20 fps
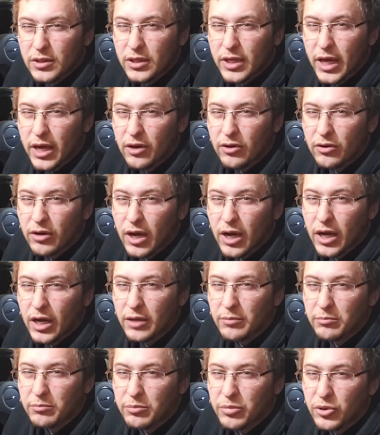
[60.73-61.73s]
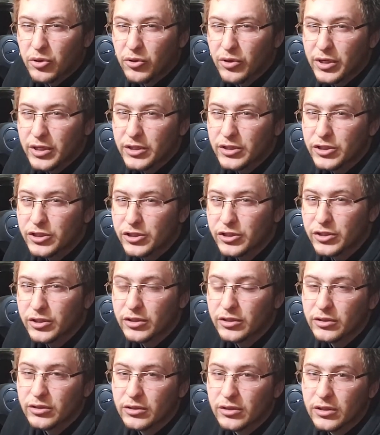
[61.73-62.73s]
Now, I'm pretty
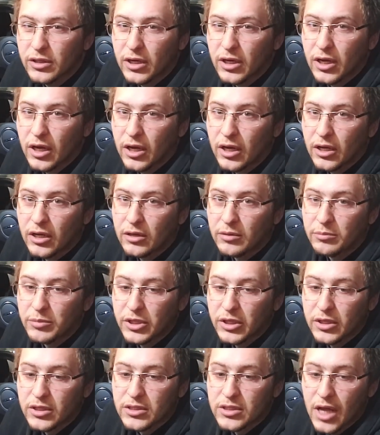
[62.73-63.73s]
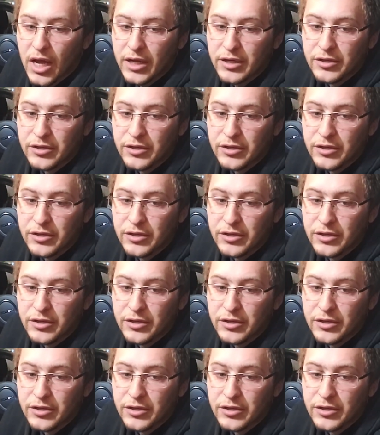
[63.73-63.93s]
sure because I